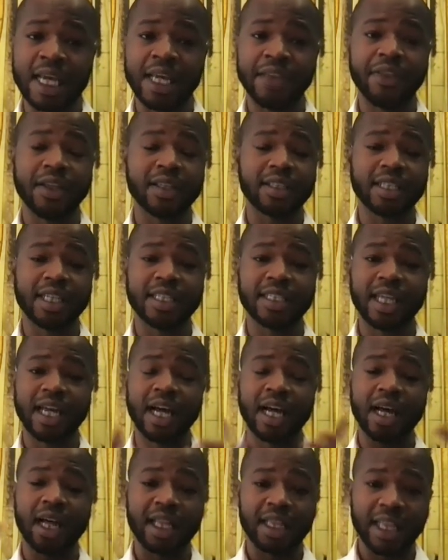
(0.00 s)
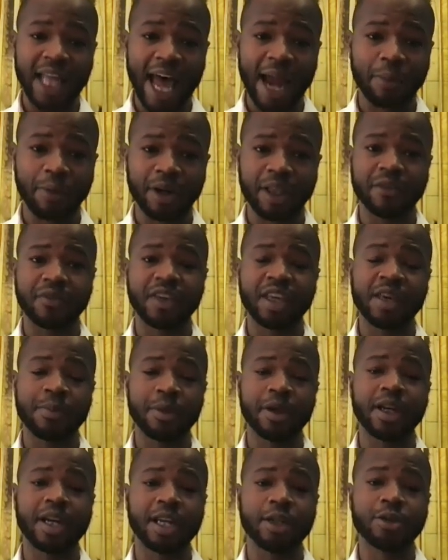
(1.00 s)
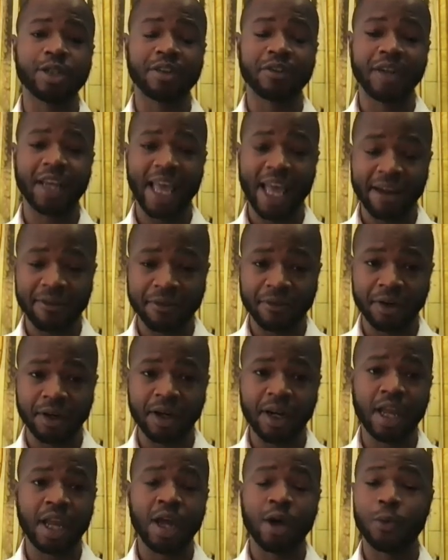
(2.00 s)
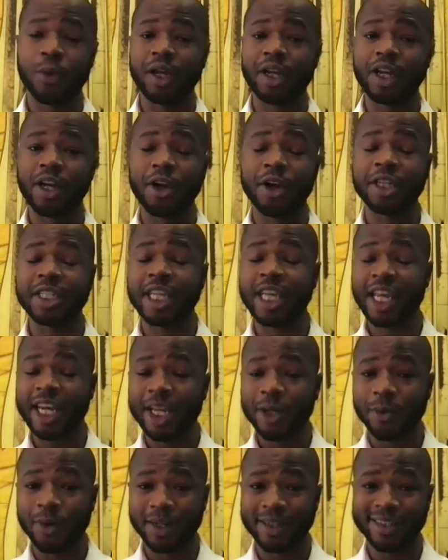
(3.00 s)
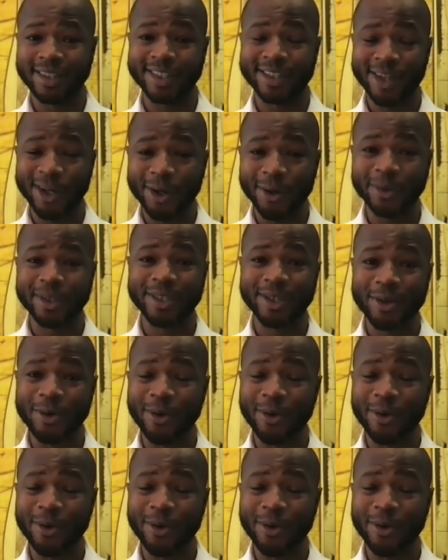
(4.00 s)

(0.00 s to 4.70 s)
This is a collaborative, community driven effort. We encourage anyone to go go to